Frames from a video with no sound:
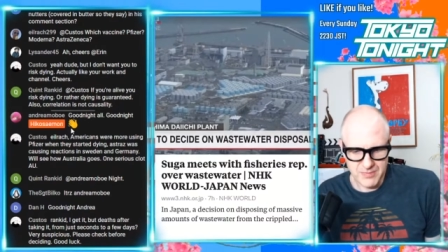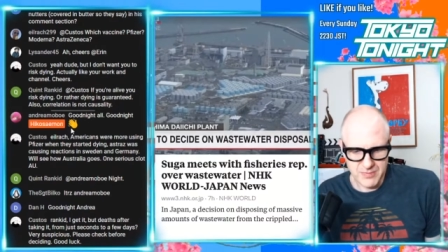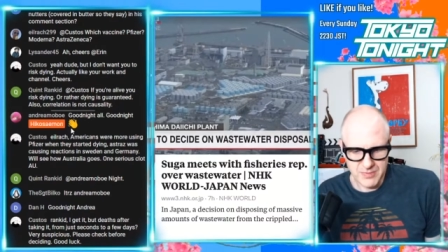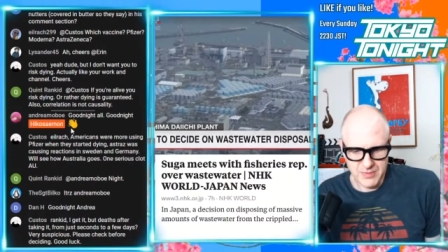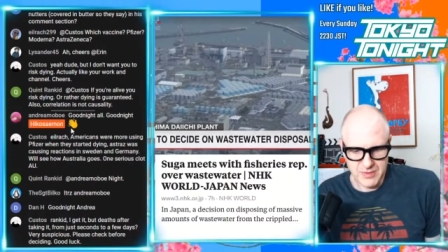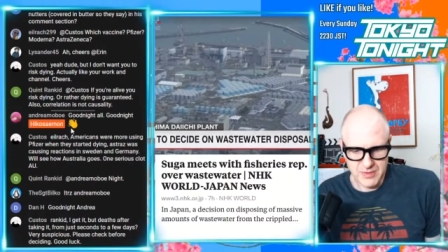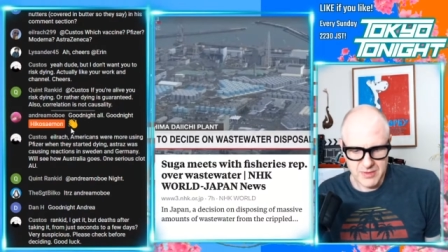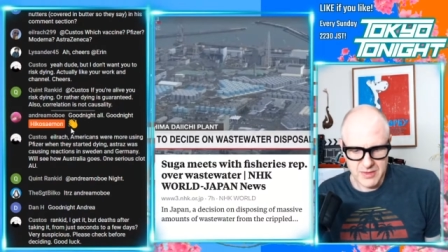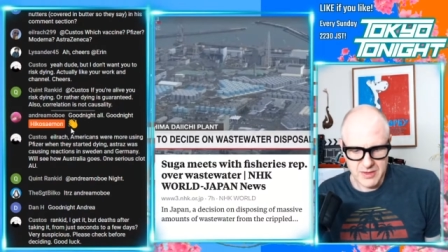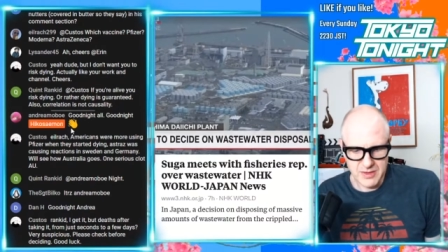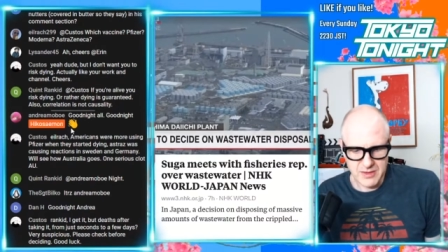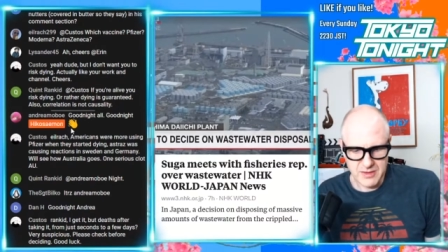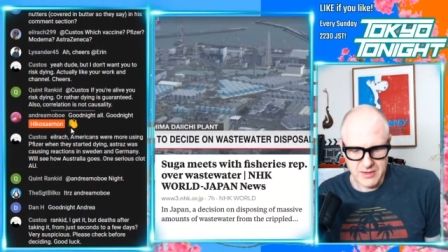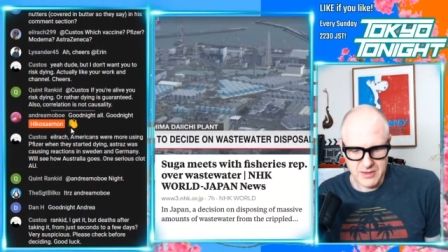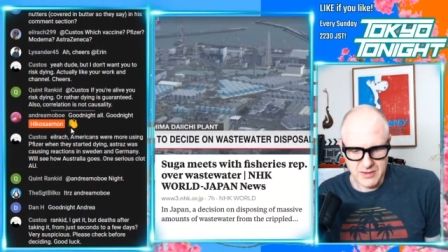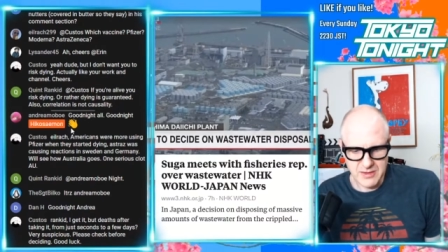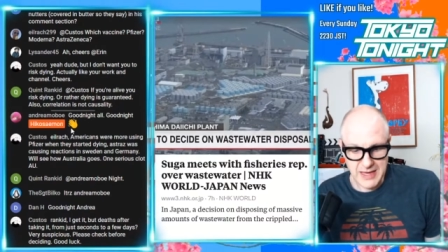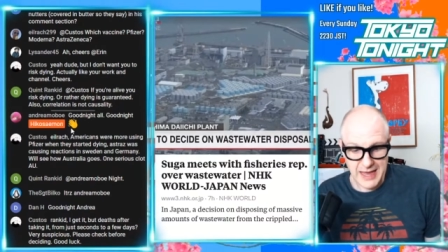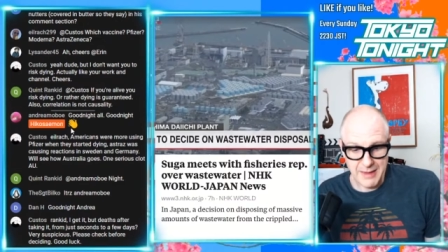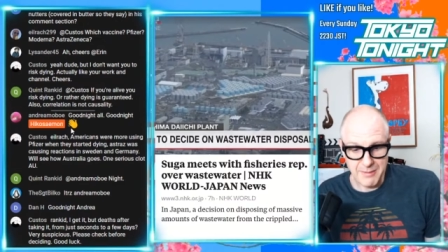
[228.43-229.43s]
the
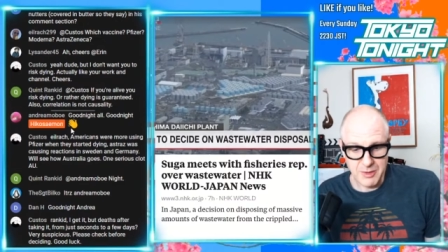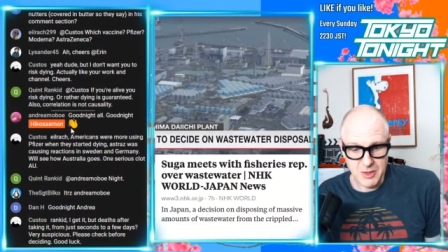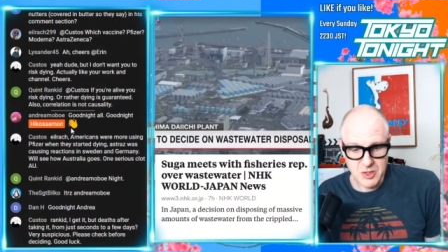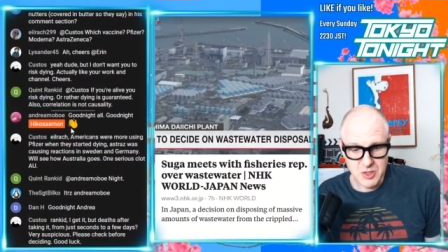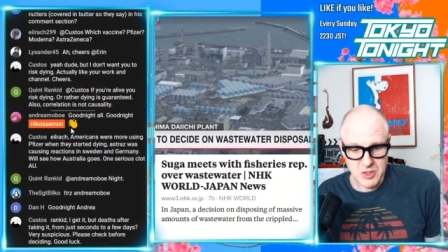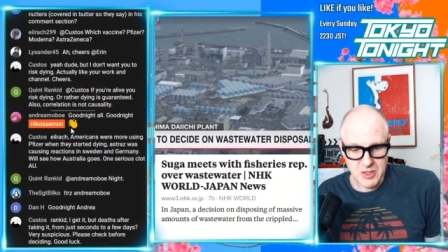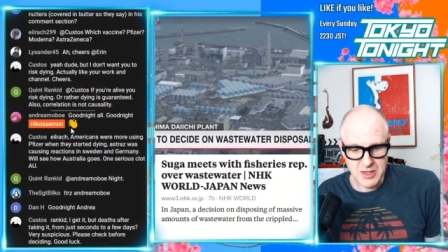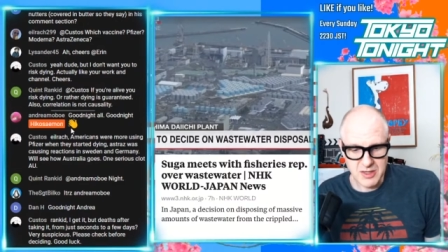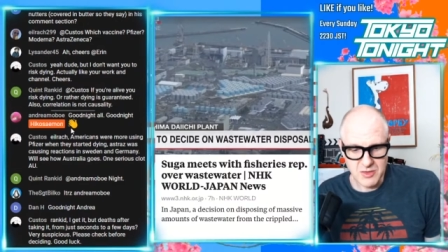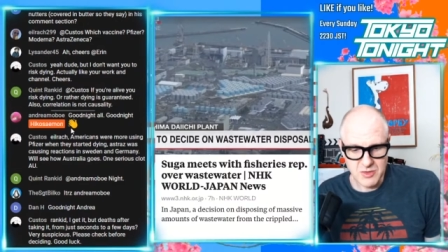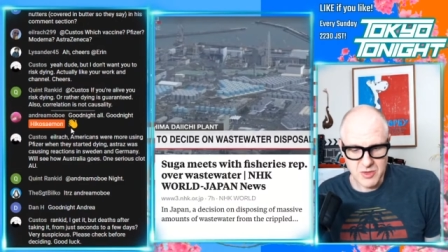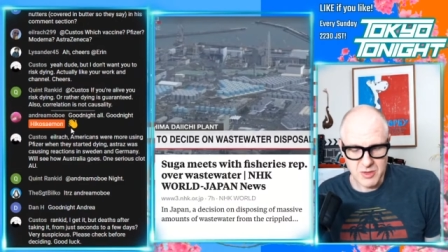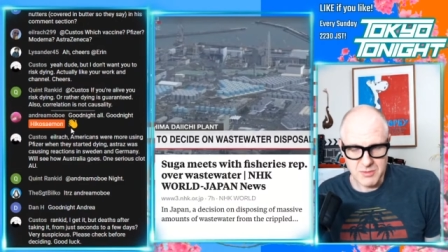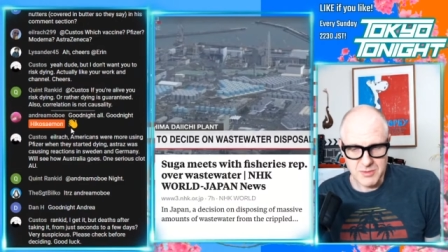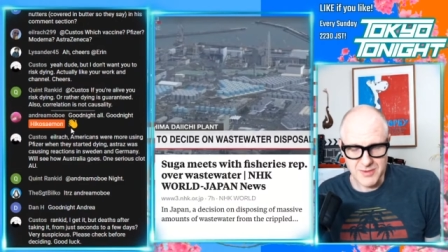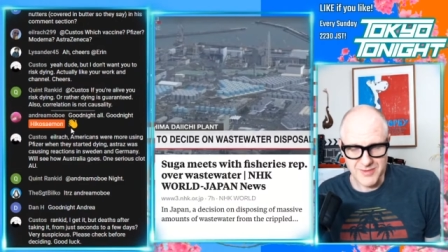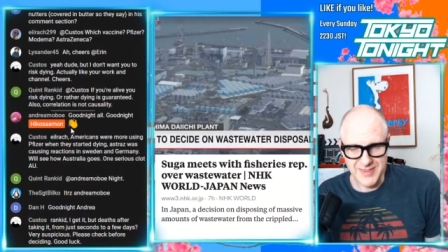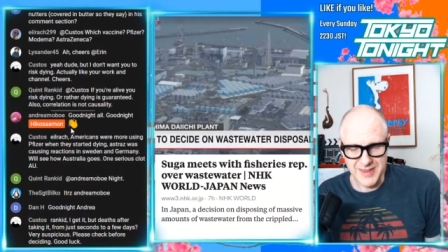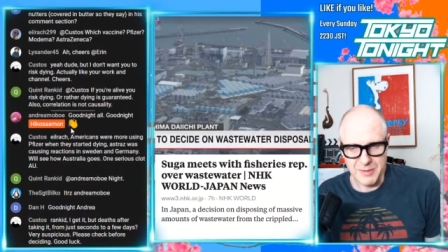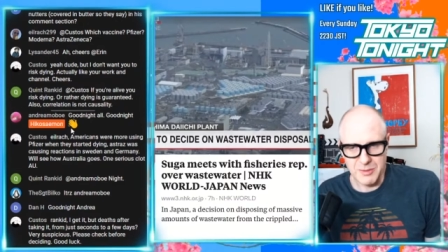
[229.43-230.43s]
the damage in terms
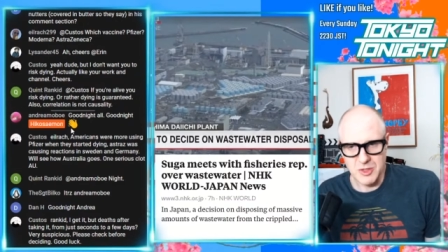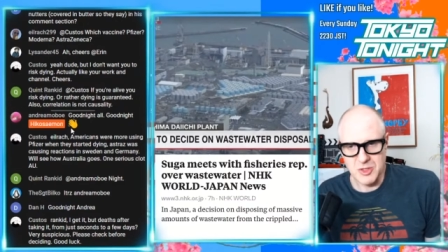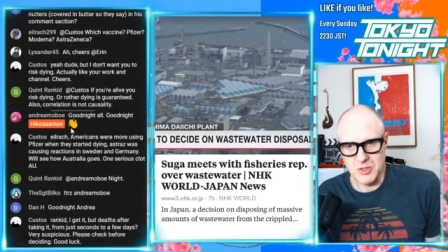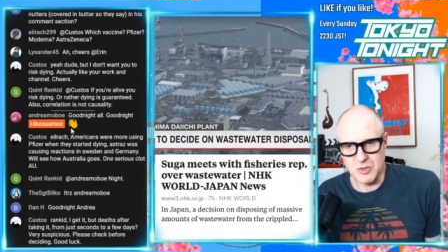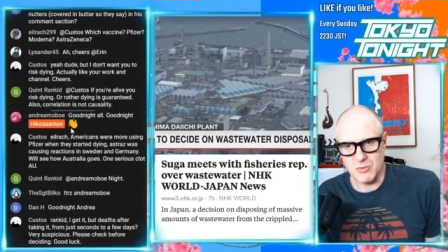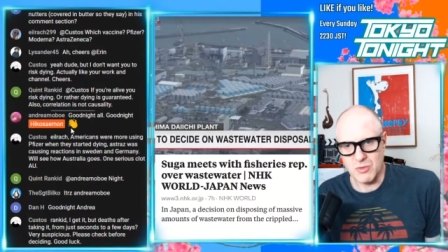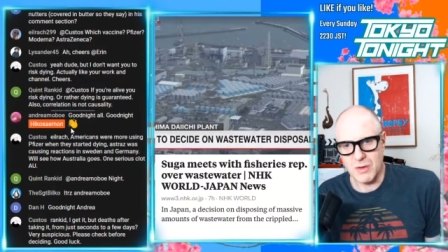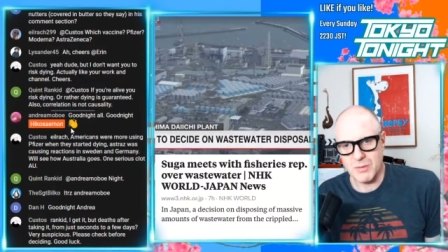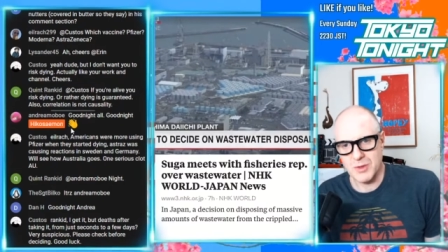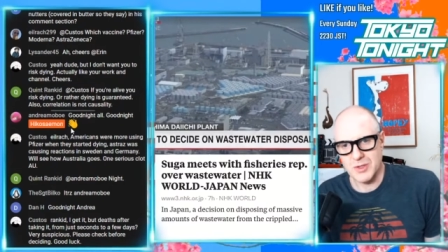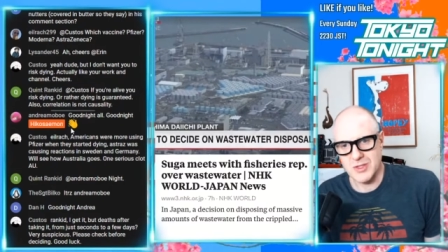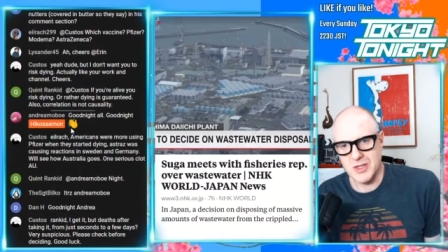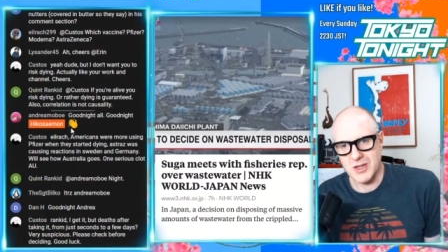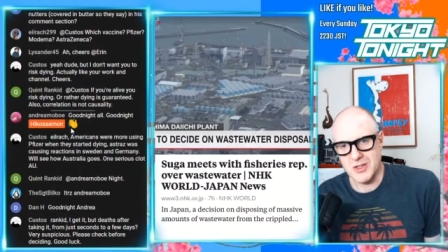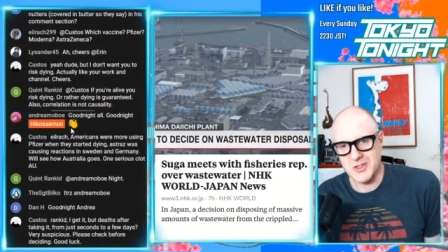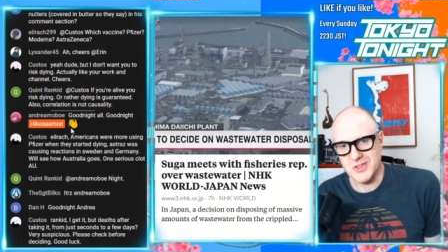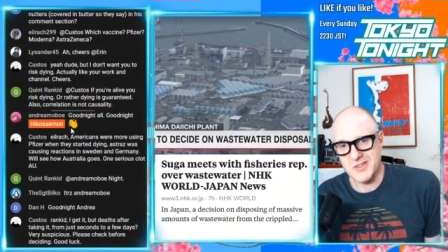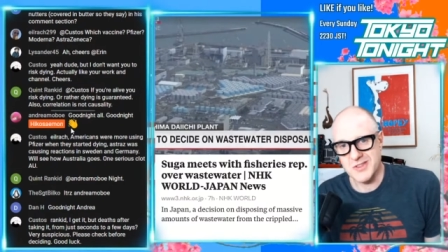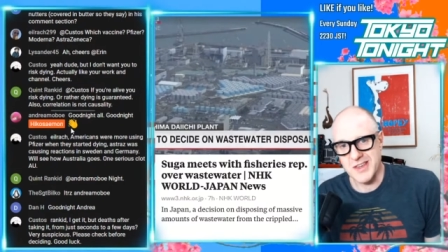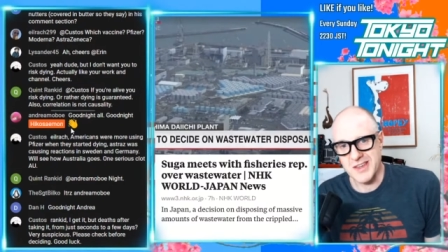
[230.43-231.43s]
of image and
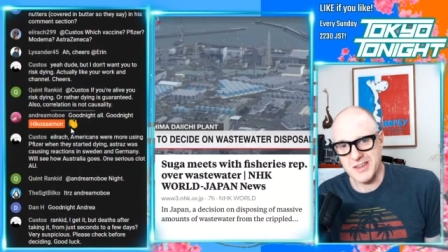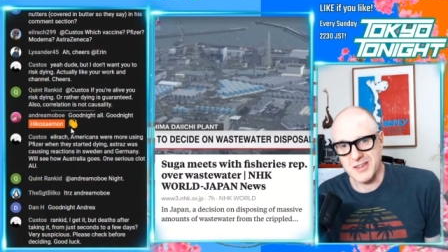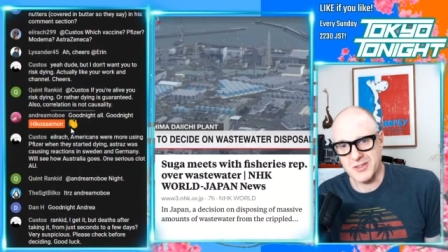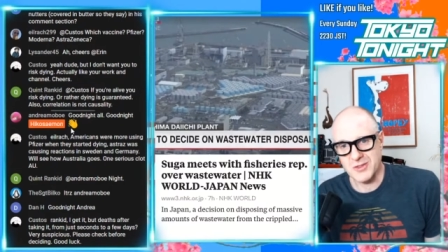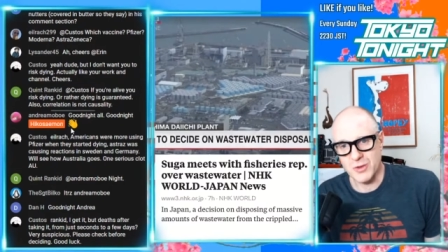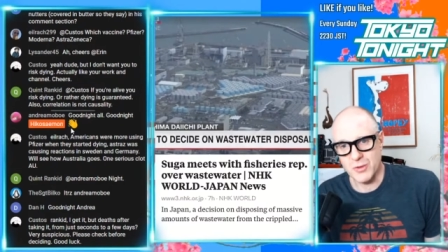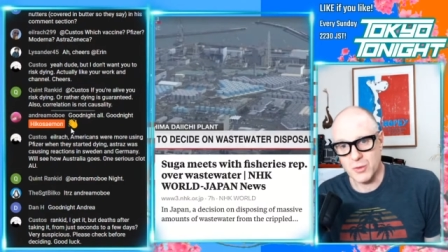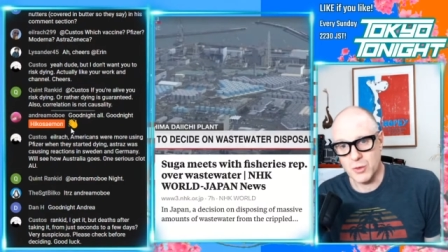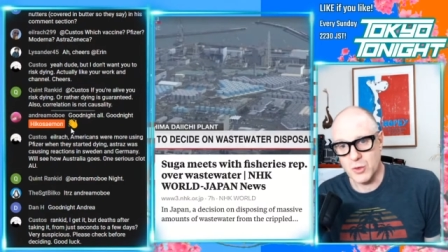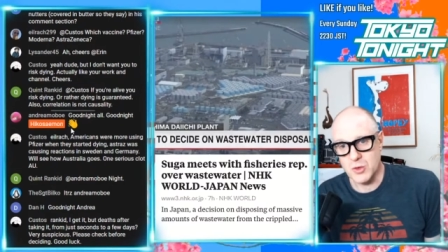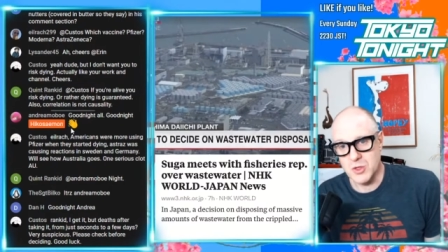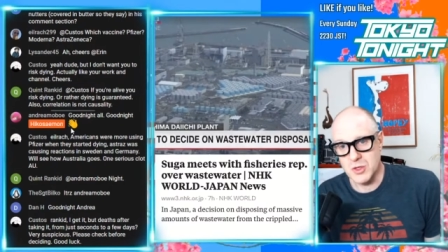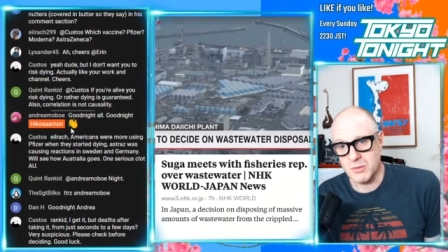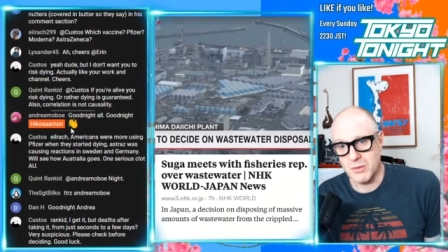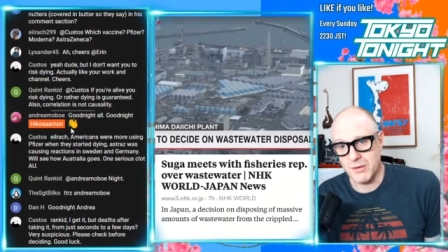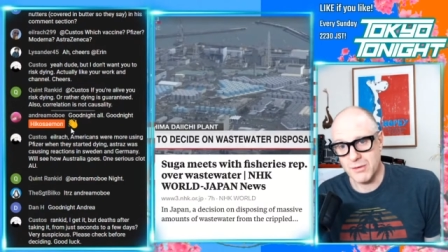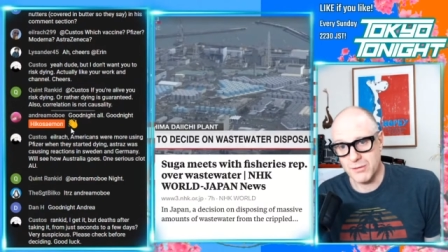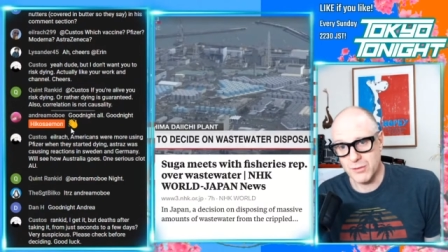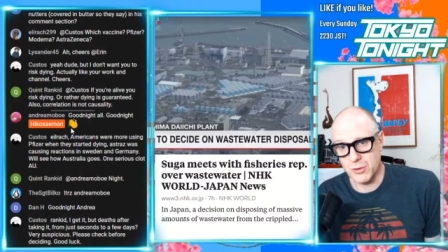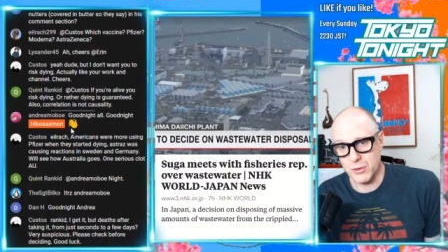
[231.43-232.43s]
reputation taken to
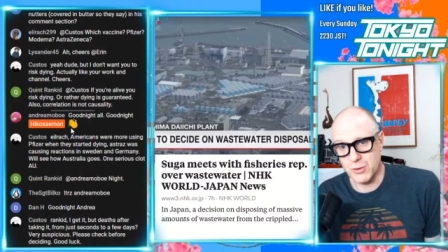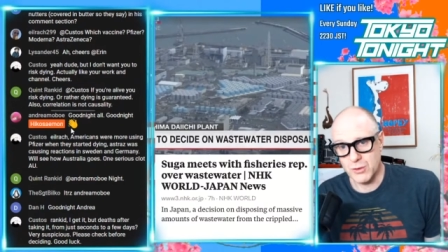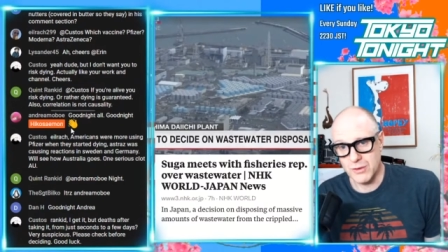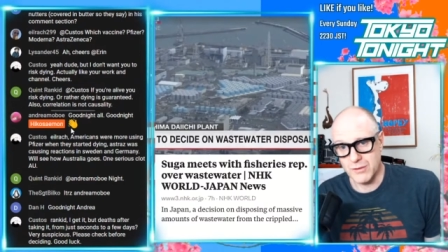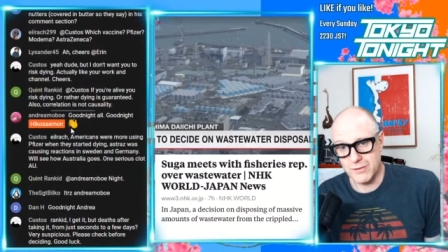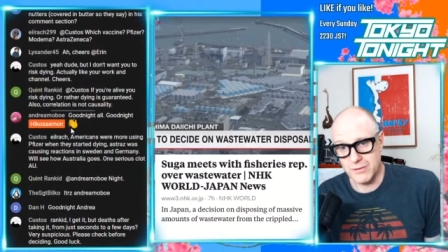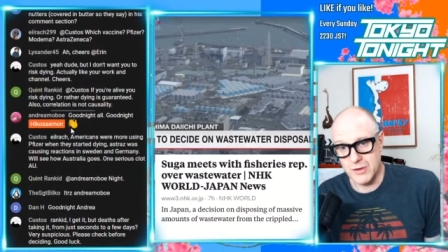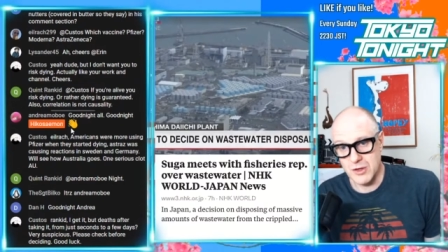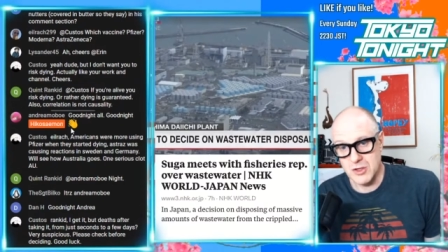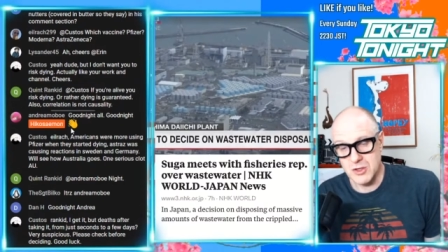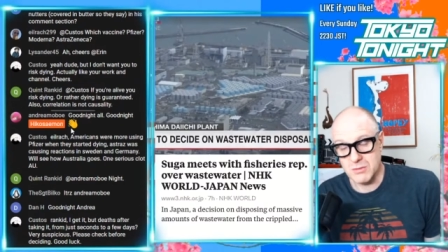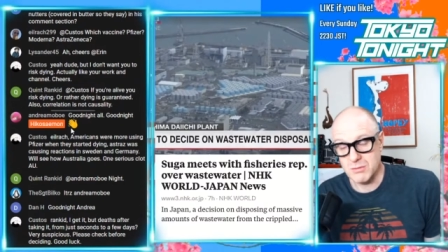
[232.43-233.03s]
Fukushima food and fish.